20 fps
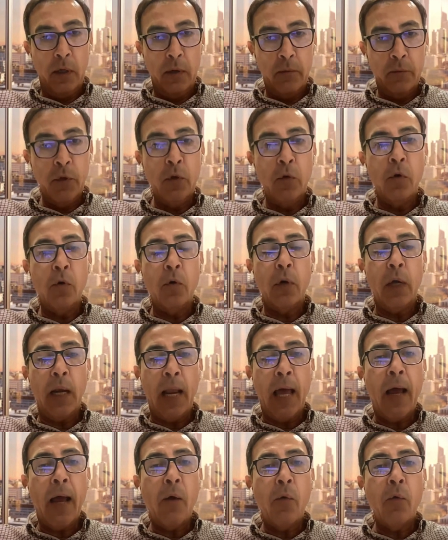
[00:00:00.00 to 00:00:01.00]

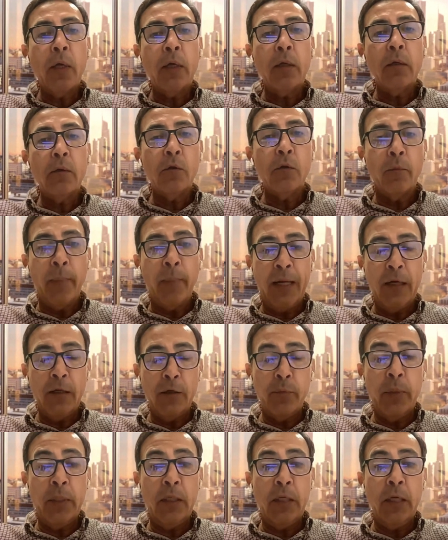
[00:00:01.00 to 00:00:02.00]
allowing your
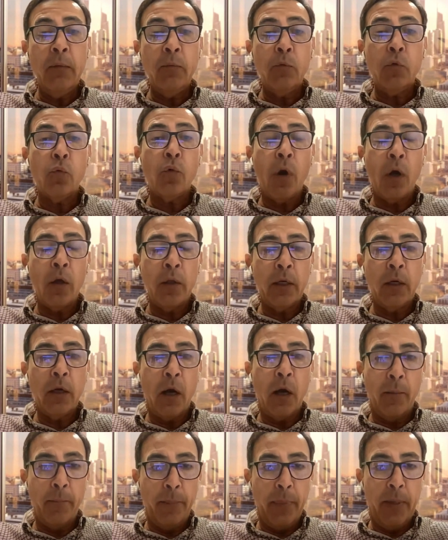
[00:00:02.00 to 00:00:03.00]
management team to run the
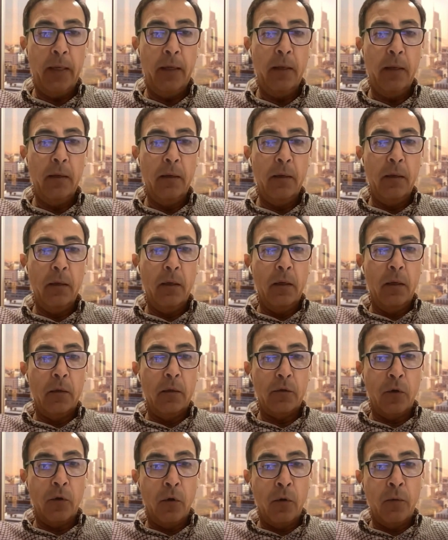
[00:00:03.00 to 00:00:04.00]
company.
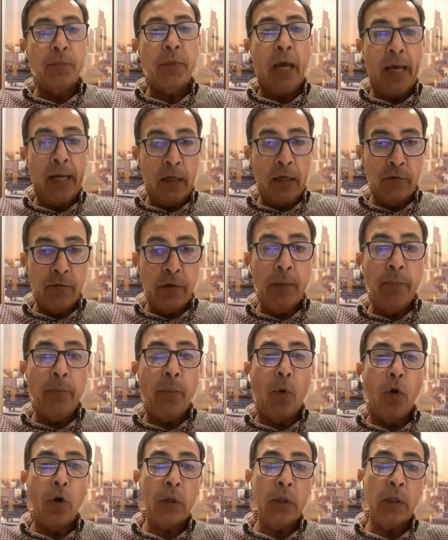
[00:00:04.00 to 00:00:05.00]
So that is very
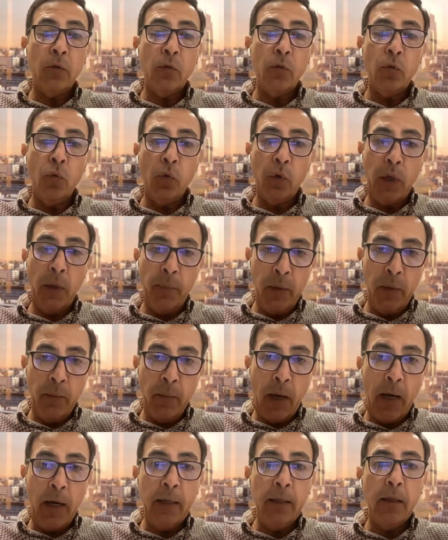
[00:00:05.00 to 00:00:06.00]
important to keep in
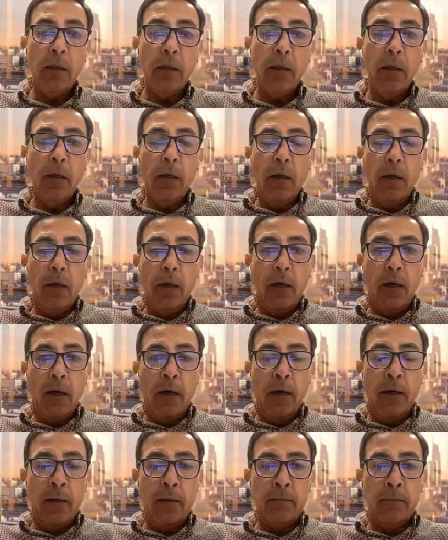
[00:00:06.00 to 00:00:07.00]
mind,
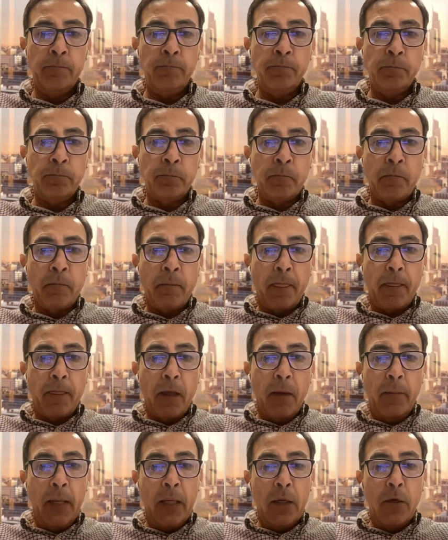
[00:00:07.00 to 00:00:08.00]
um,
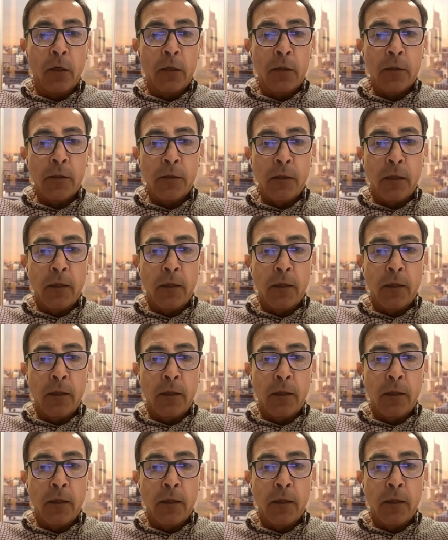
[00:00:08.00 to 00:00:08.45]
because